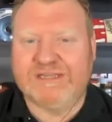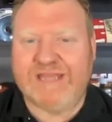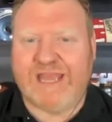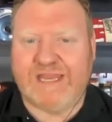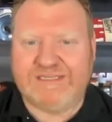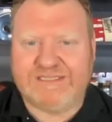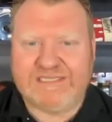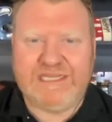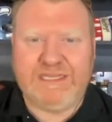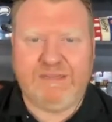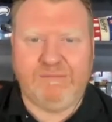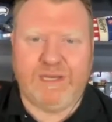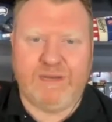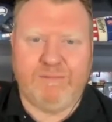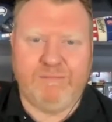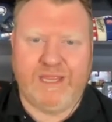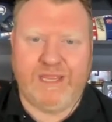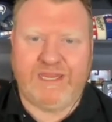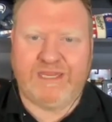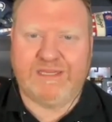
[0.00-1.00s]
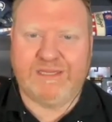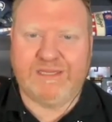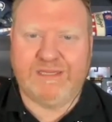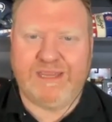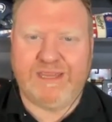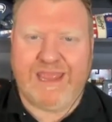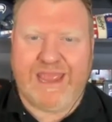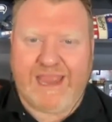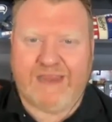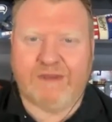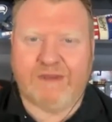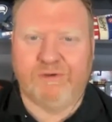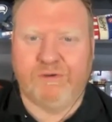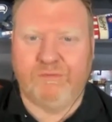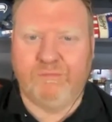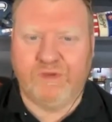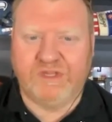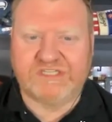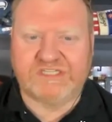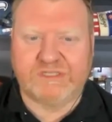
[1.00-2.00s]
at that team and I'm like,
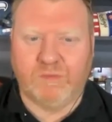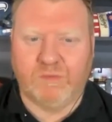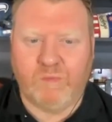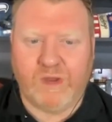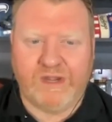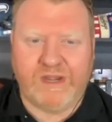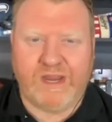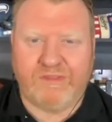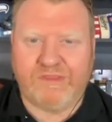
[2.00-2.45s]
Akron was the one.